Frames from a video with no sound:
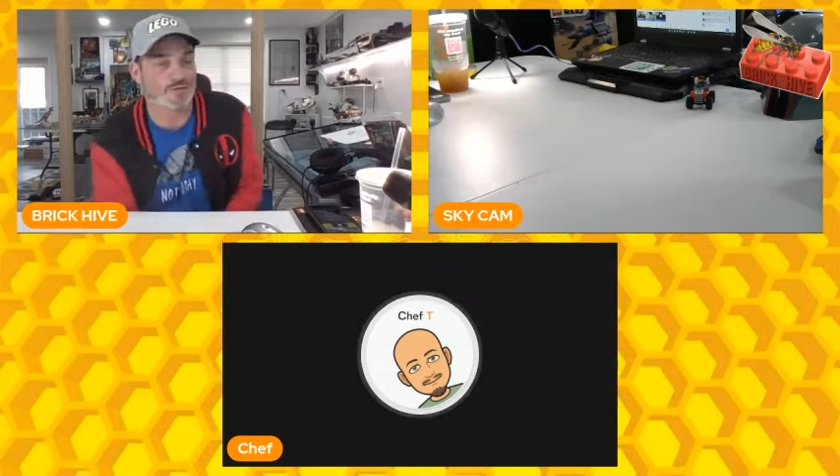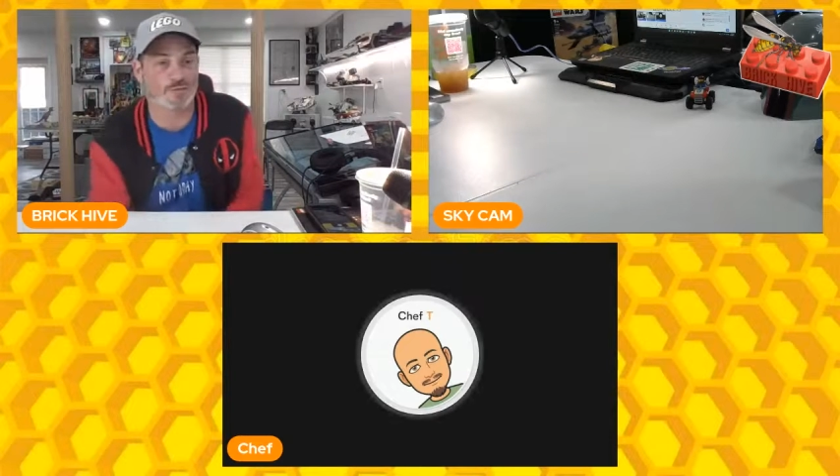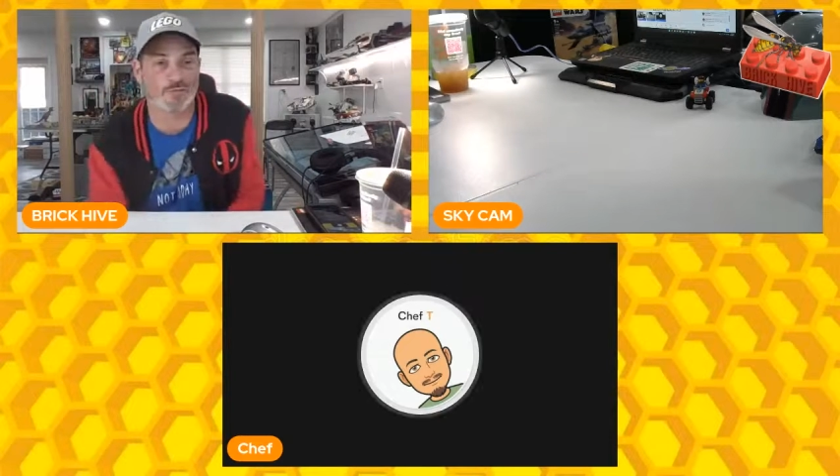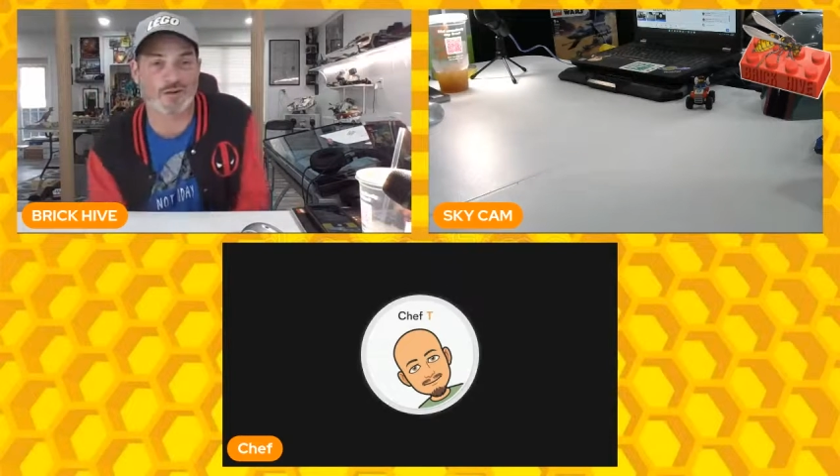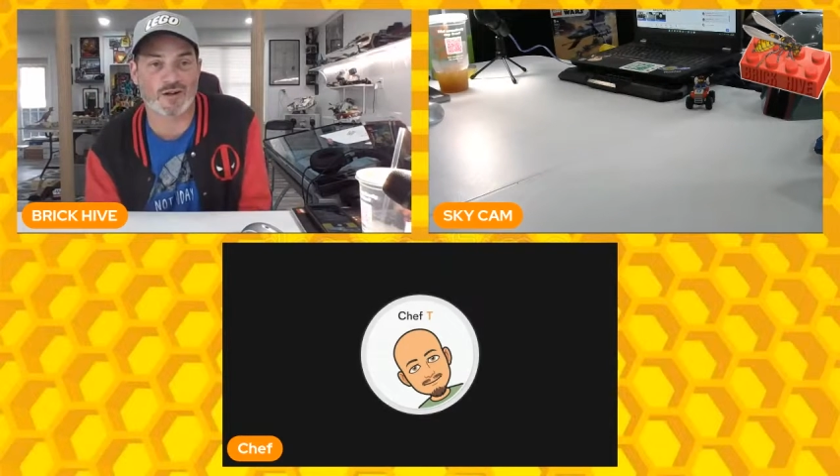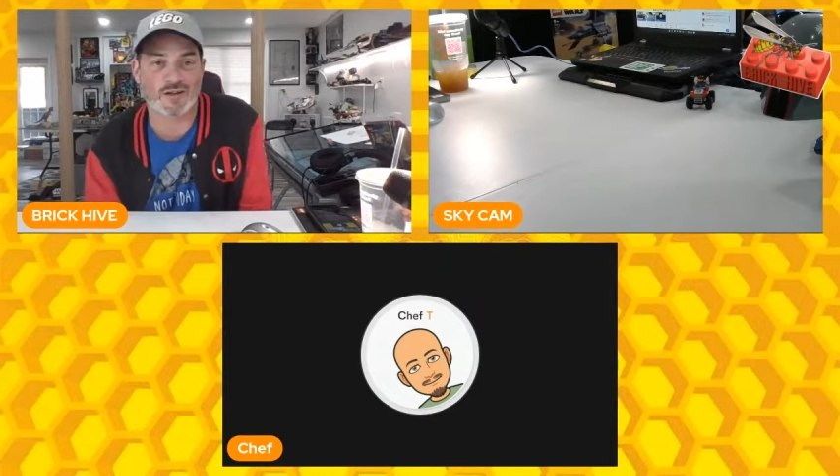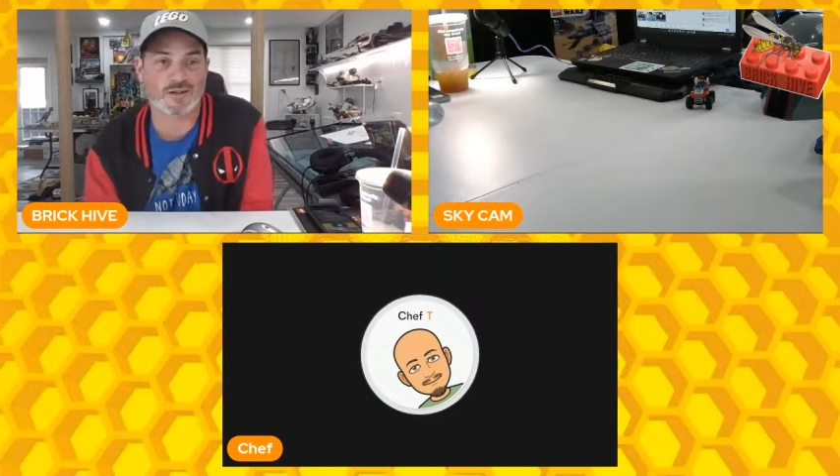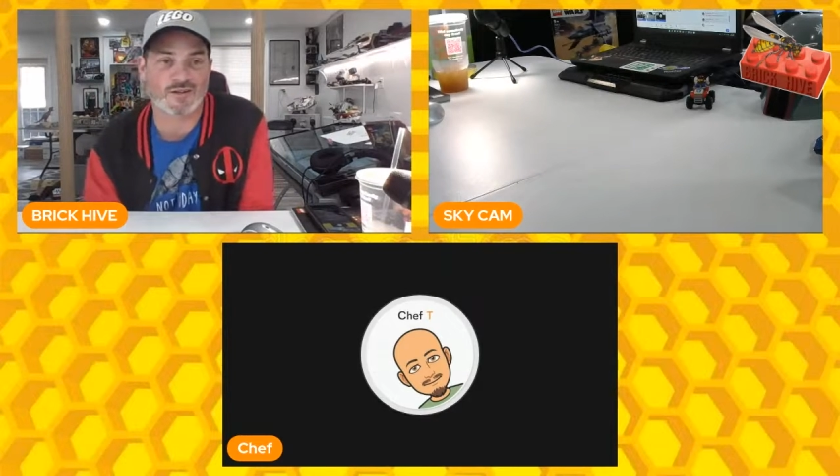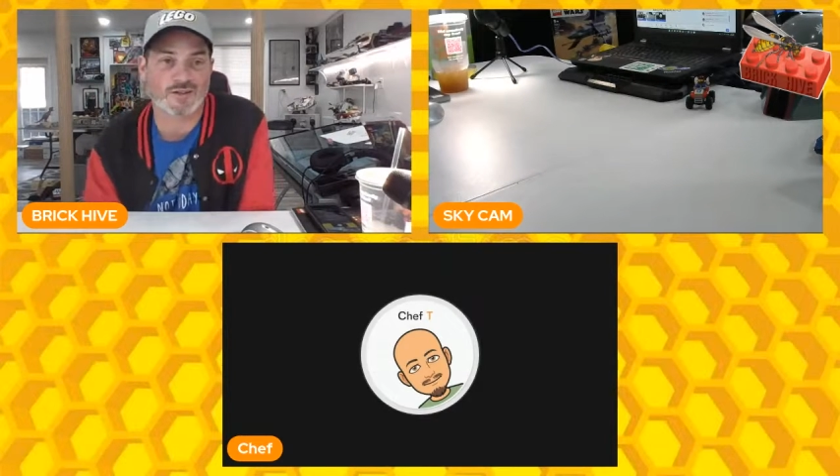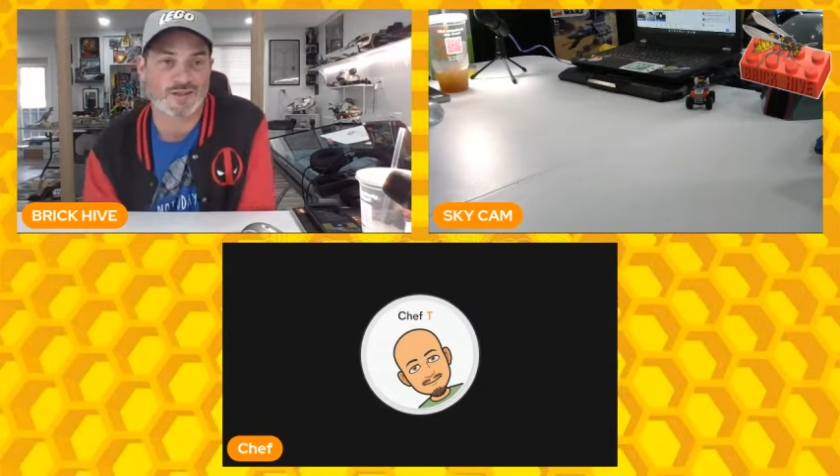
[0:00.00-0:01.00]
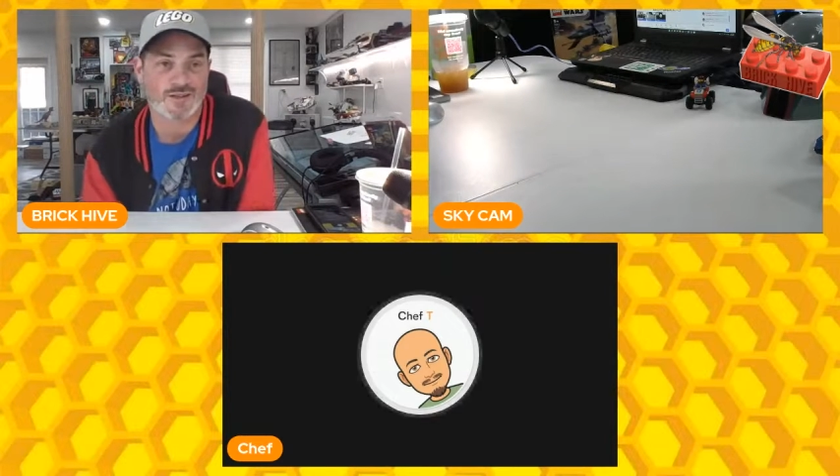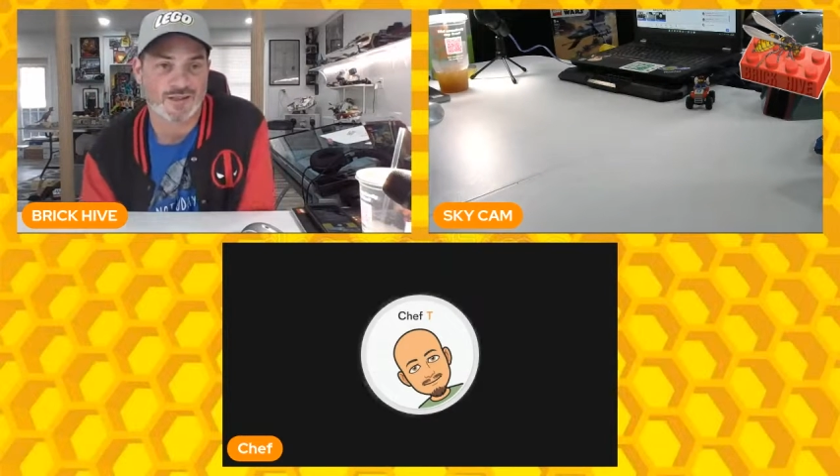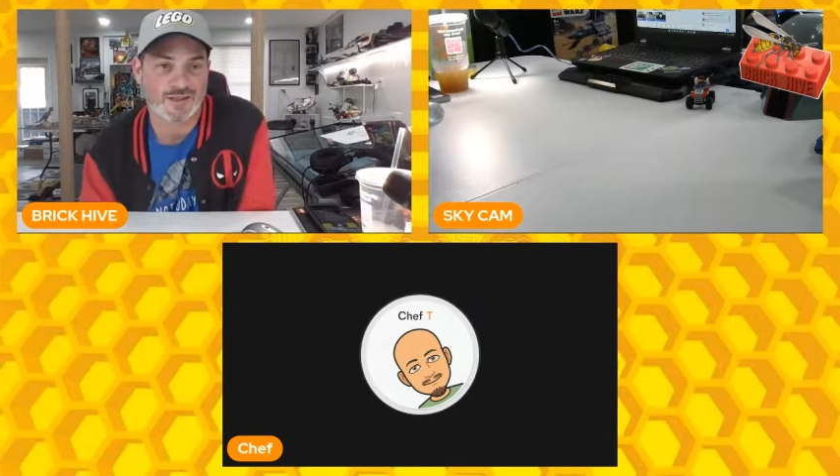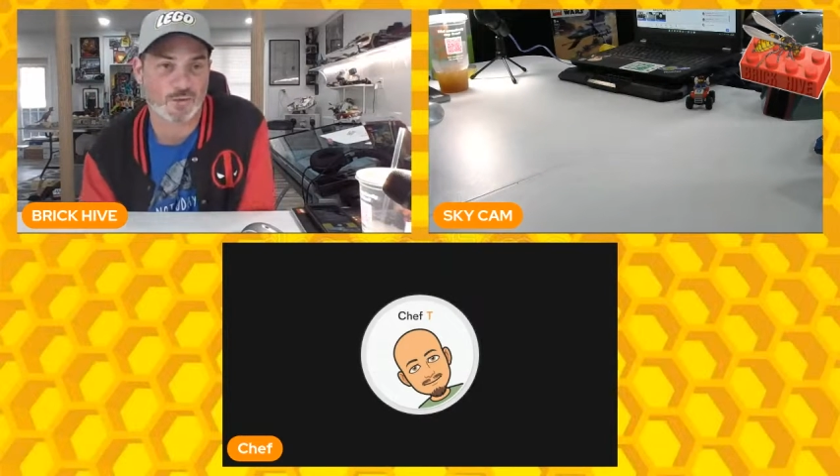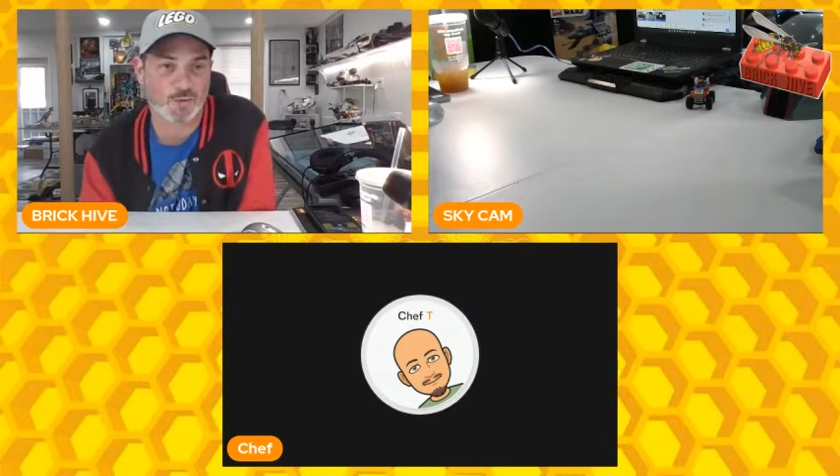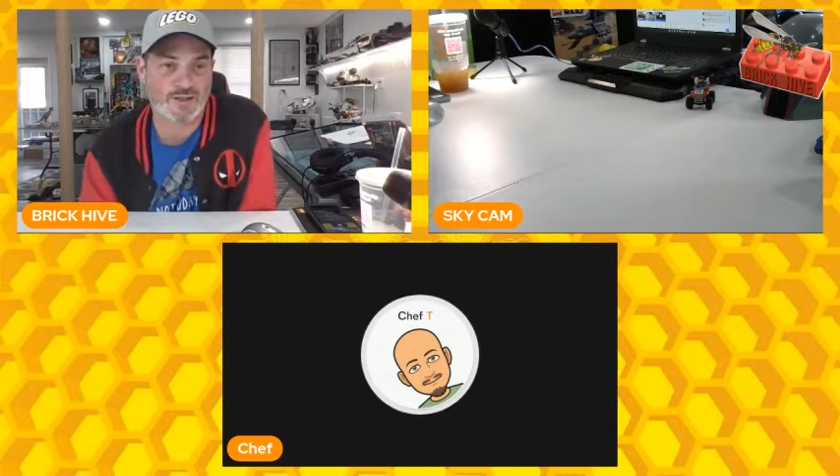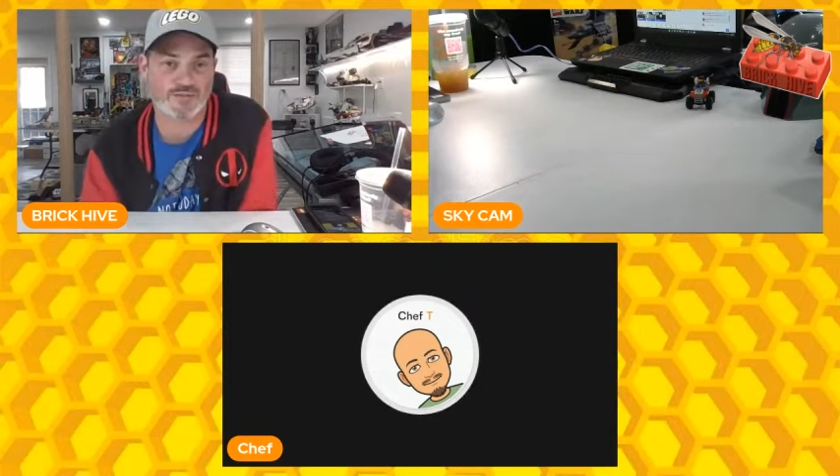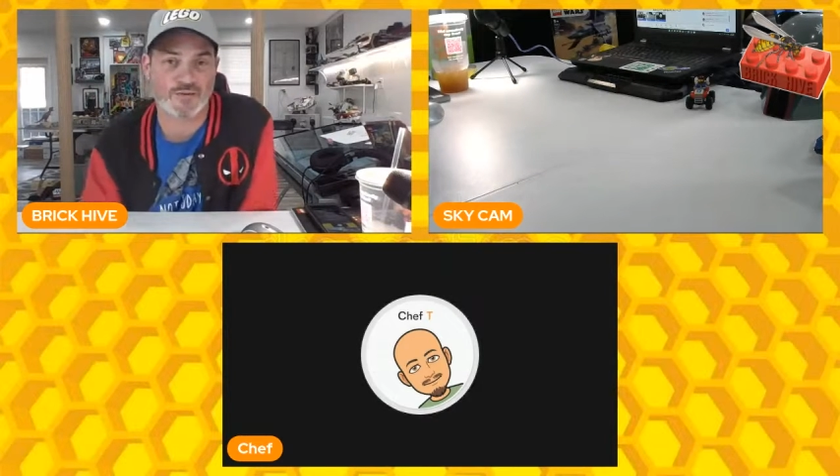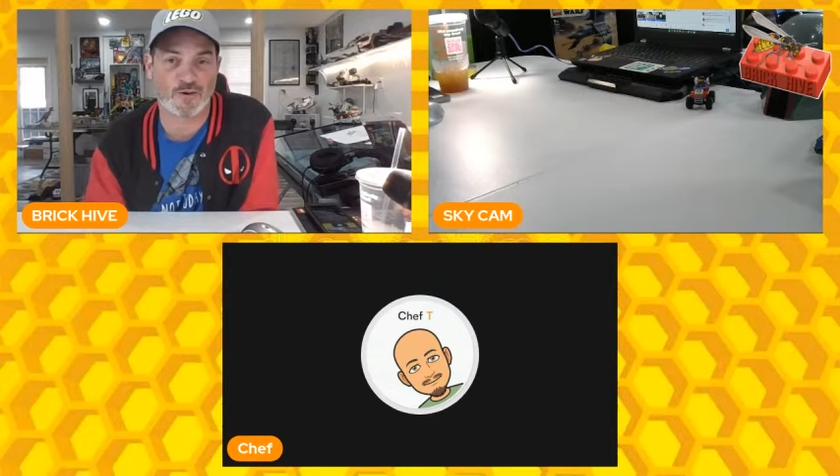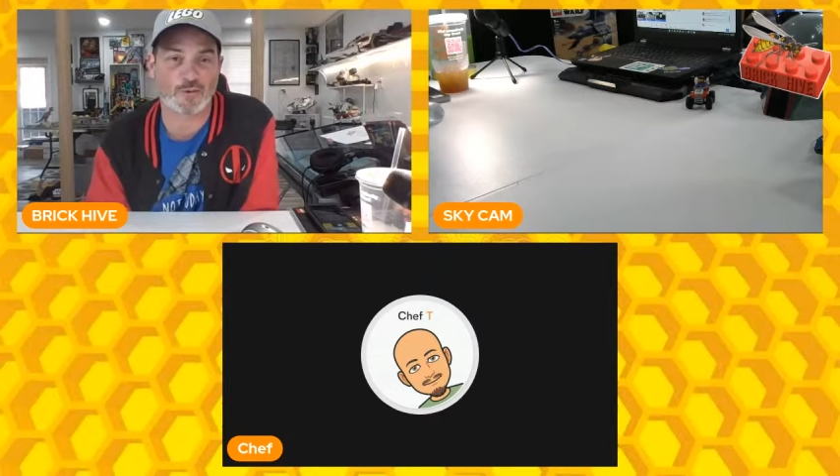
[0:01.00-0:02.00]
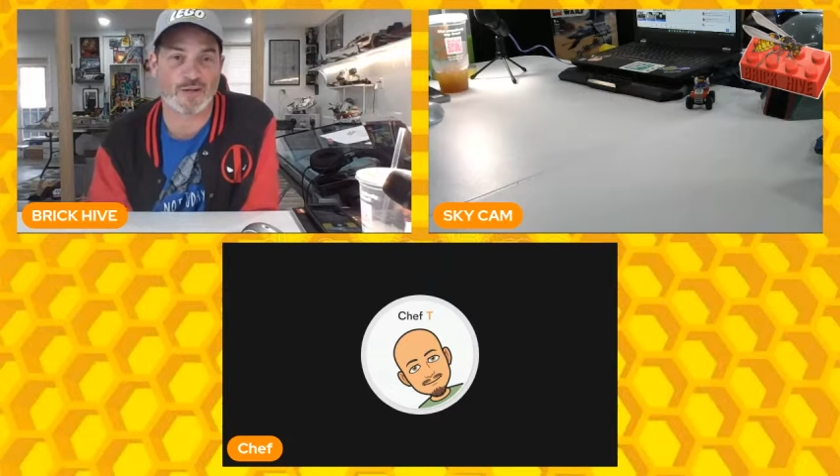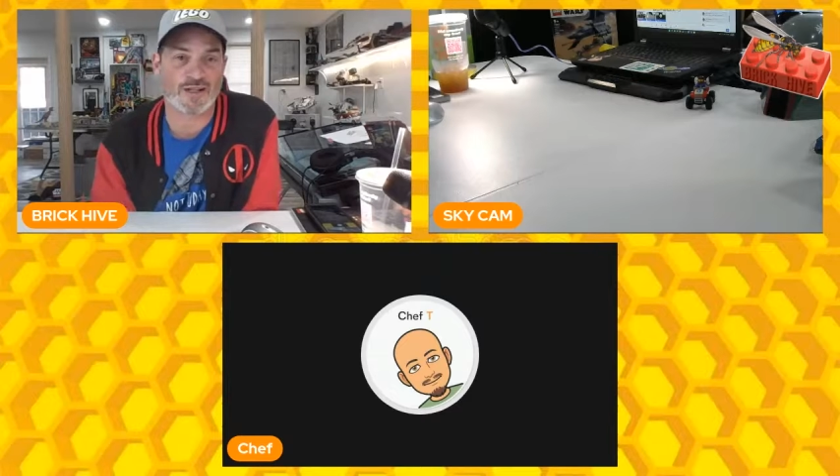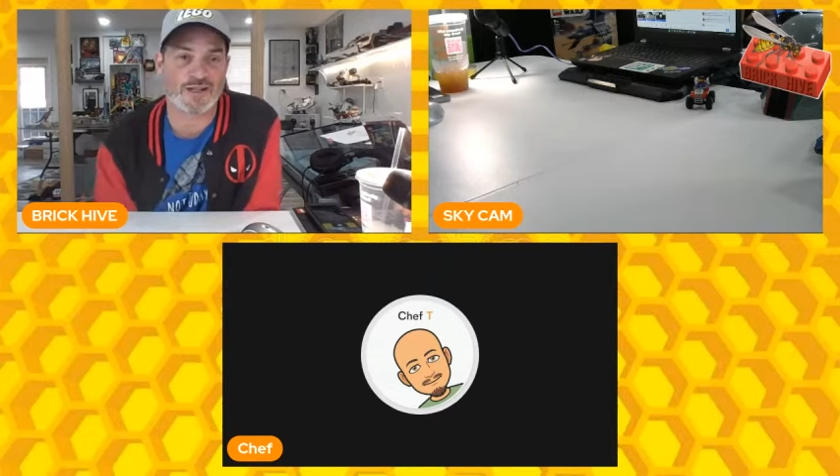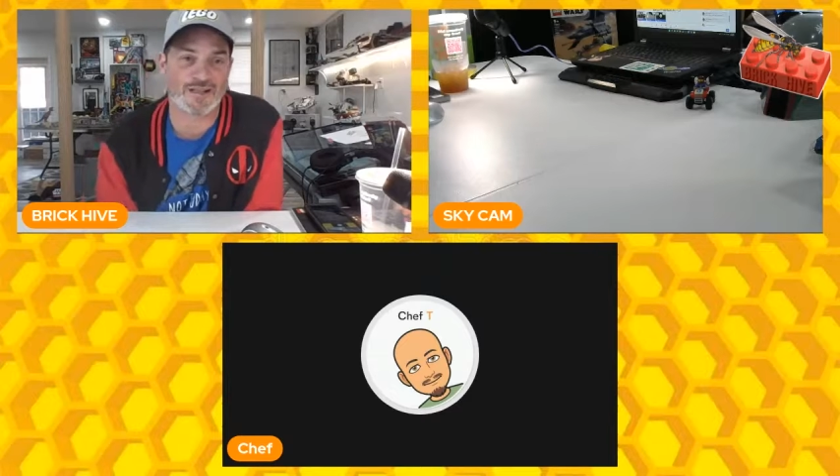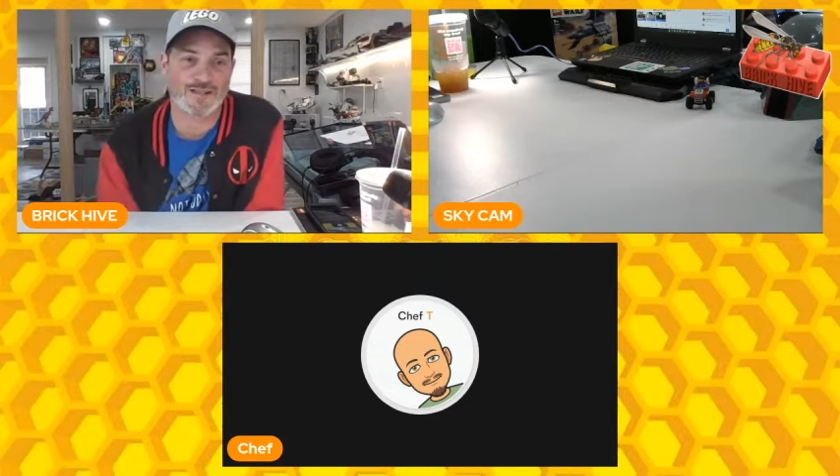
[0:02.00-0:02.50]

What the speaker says: of them are quite far away.